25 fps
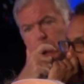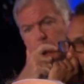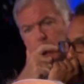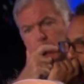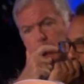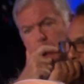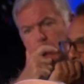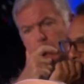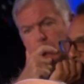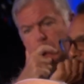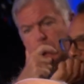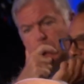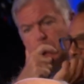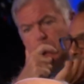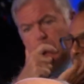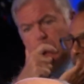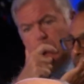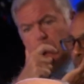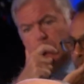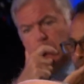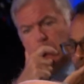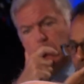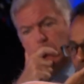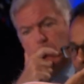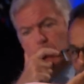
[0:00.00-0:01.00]

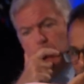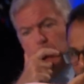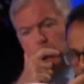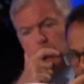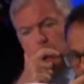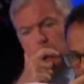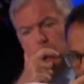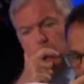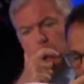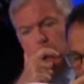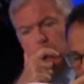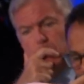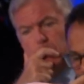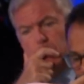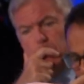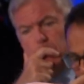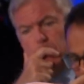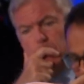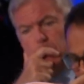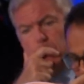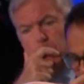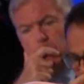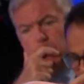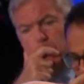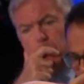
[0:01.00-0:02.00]

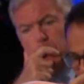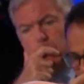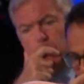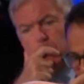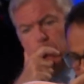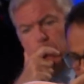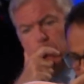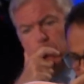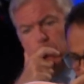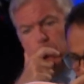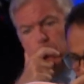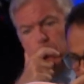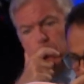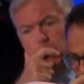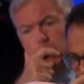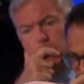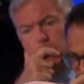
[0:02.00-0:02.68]
[no speech]